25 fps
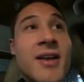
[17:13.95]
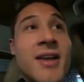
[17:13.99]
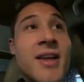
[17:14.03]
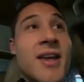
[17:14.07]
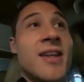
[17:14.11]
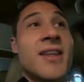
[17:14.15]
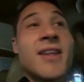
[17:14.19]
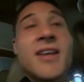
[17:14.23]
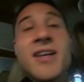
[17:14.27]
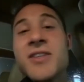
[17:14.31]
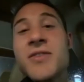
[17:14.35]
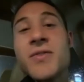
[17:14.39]

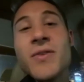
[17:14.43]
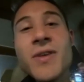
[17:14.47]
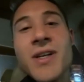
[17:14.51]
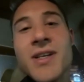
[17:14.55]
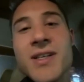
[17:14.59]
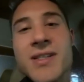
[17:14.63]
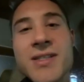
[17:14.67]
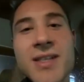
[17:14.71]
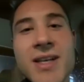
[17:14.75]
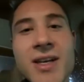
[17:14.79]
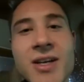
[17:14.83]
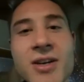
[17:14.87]
in
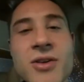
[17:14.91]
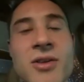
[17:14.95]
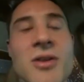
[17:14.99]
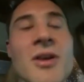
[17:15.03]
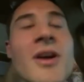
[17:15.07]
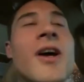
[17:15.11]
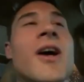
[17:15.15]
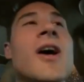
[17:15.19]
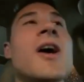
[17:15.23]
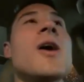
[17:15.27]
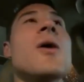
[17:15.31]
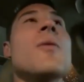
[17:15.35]
Xfinity Center.
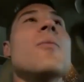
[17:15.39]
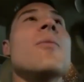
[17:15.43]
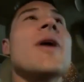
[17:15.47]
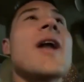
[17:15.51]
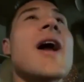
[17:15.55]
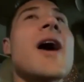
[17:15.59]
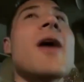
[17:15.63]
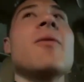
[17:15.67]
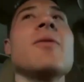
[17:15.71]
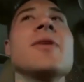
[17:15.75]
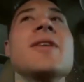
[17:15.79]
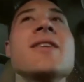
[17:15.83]
But
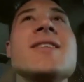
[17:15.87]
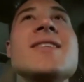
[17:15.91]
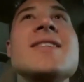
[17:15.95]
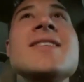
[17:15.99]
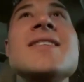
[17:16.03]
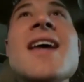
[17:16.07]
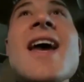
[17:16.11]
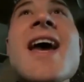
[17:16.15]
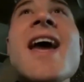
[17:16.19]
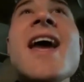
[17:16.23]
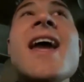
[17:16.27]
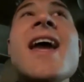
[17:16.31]
I would
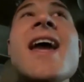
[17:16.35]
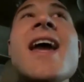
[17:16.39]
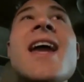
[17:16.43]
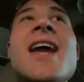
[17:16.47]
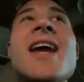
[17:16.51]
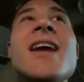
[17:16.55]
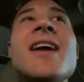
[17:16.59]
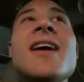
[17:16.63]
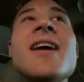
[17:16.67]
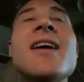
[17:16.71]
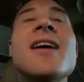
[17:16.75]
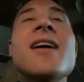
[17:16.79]

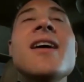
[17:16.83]
say